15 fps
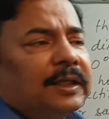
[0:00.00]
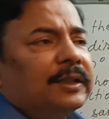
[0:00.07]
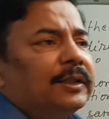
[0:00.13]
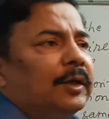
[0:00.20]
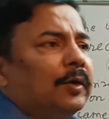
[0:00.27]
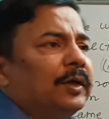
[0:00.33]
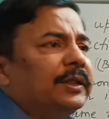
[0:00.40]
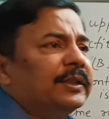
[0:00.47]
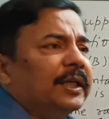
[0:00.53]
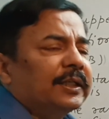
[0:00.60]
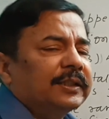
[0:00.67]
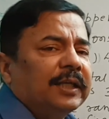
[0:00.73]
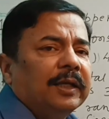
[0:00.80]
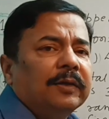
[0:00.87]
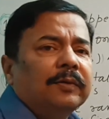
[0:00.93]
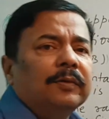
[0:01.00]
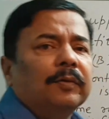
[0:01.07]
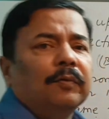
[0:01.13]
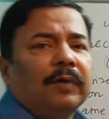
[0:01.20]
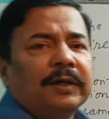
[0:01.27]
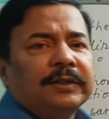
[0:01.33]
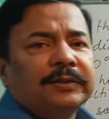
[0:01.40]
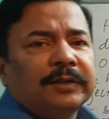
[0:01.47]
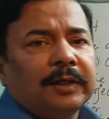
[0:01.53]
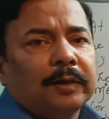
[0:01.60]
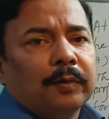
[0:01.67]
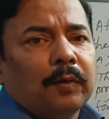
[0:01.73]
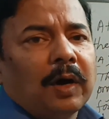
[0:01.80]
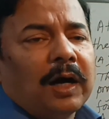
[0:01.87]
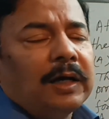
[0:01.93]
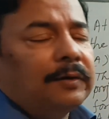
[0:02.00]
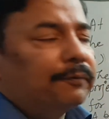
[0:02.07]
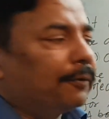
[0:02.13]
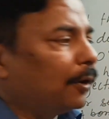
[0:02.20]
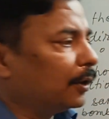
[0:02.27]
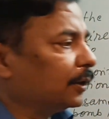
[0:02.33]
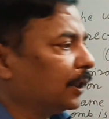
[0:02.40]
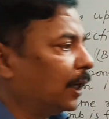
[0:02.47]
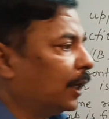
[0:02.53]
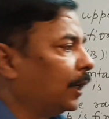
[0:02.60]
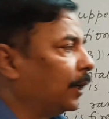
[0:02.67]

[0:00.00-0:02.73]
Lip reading: the theory section, what is required for